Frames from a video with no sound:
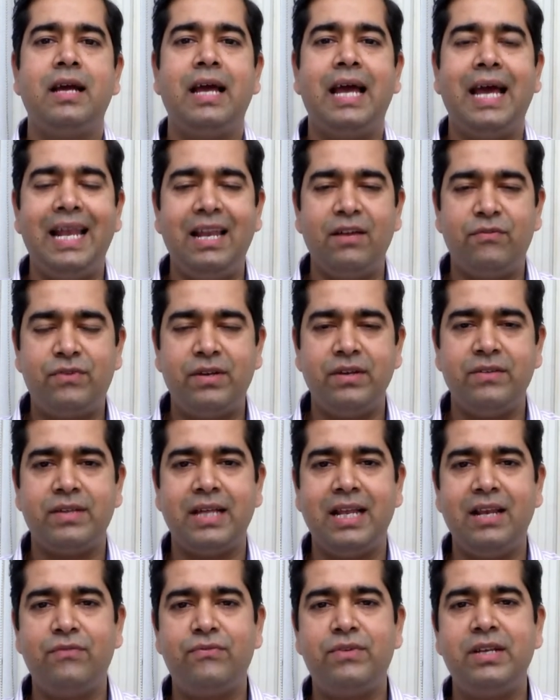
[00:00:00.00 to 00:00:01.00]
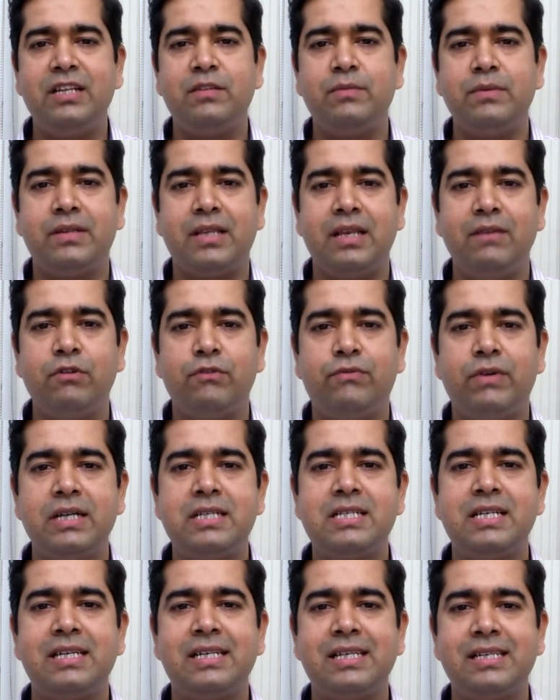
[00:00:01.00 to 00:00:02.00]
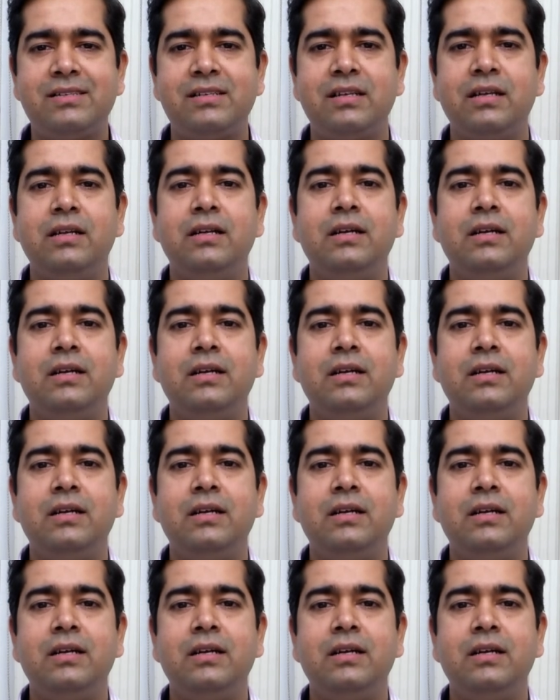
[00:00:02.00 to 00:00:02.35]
LFTs. LFTs means liver function test.